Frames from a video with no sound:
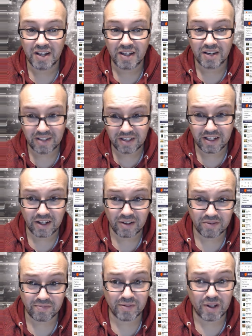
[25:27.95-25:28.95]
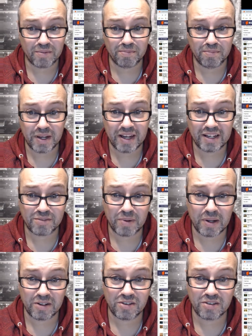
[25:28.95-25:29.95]
I think they're not big
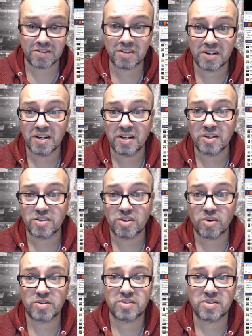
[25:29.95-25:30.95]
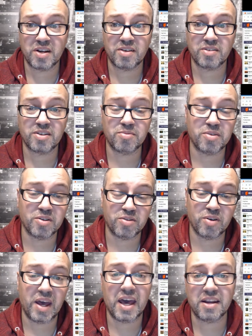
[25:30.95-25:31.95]
expansions, so it's something
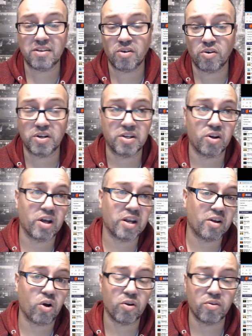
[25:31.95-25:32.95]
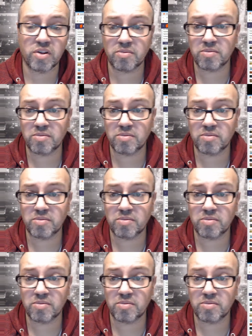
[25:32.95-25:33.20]
to add, or you can add all of them.